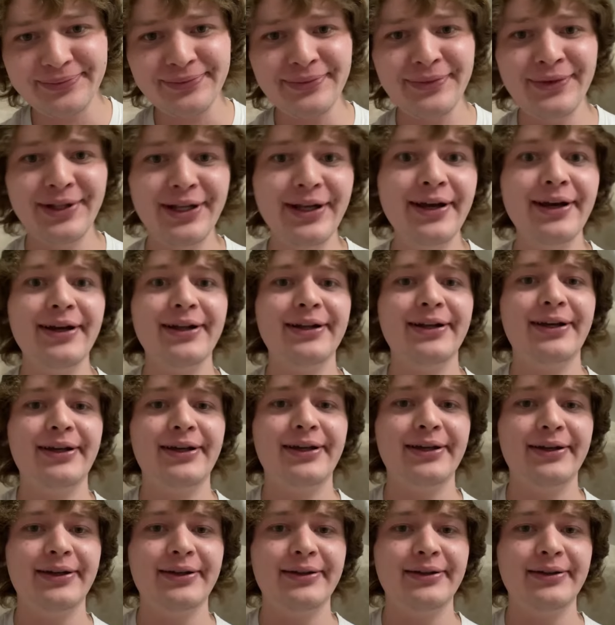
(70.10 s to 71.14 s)
yeah,
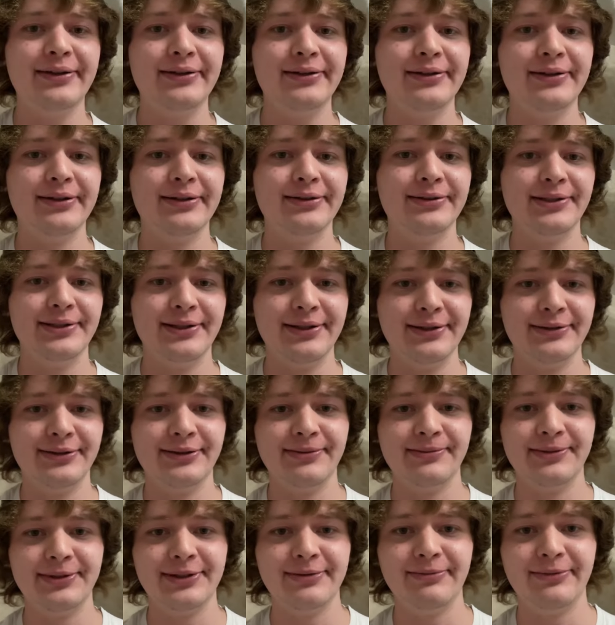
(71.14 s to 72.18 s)
like there's
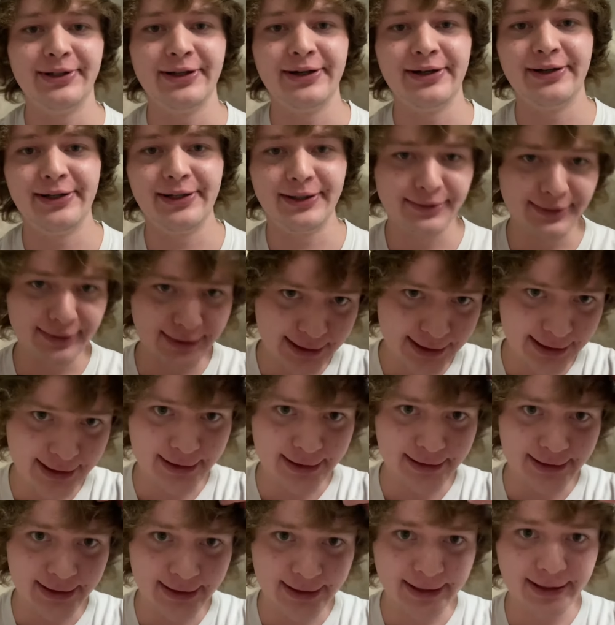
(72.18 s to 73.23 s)
some similarities with
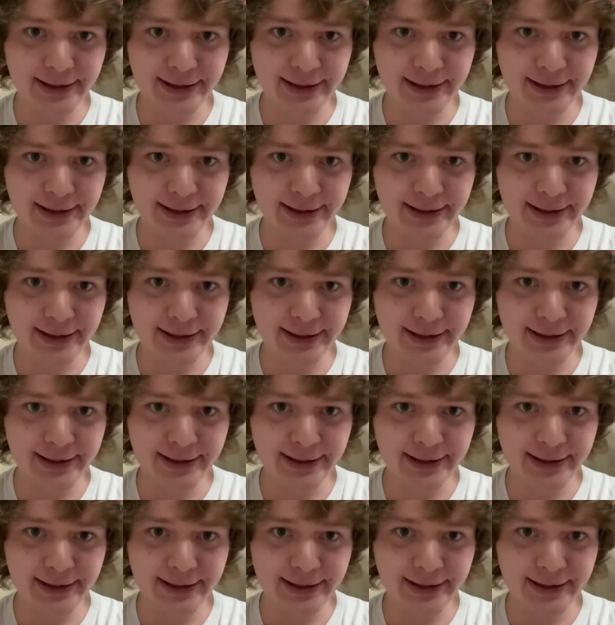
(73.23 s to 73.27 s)
Syria,